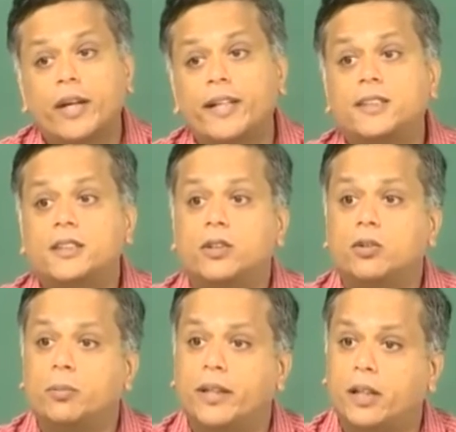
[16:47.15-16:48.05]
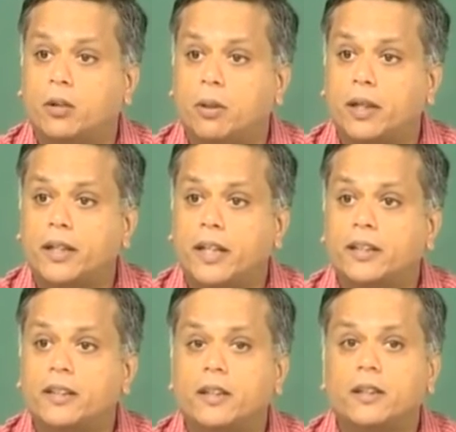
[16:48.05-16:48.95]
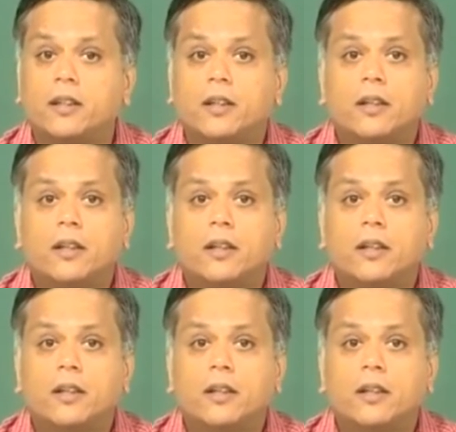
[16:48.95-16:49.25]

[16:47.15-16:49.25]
rates that you may require and the